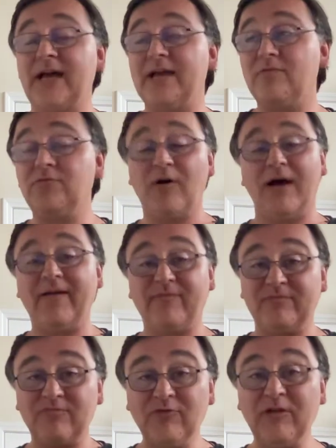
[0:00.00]
I don't know. I
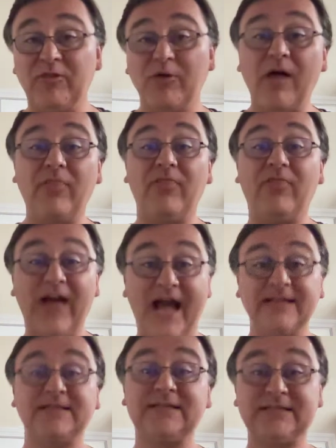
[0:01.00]
haven't really thought
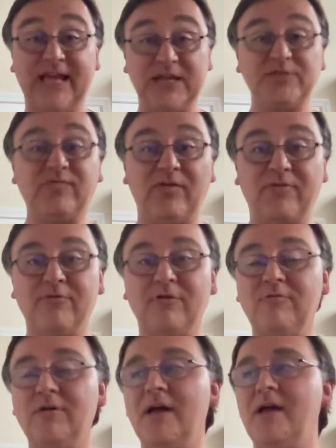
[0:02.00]
that stage of it through.